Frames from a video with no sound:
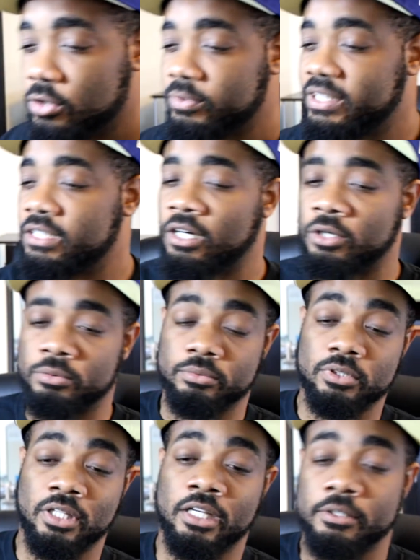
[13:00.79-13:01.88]
We know.
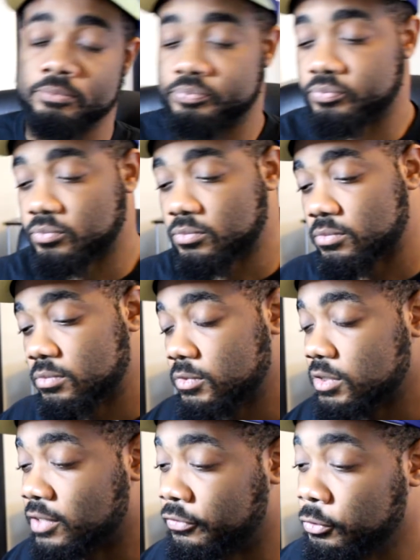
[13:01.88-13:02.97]
Look,
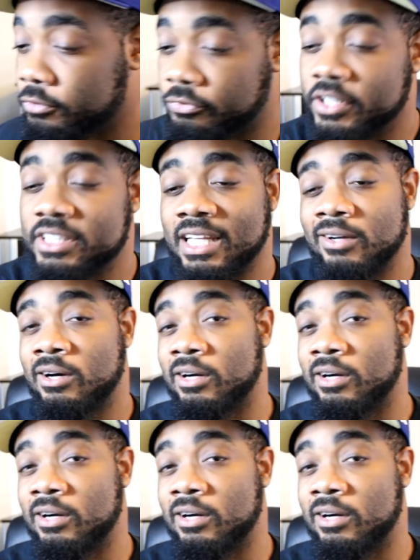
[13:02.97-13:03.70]
you a freestyle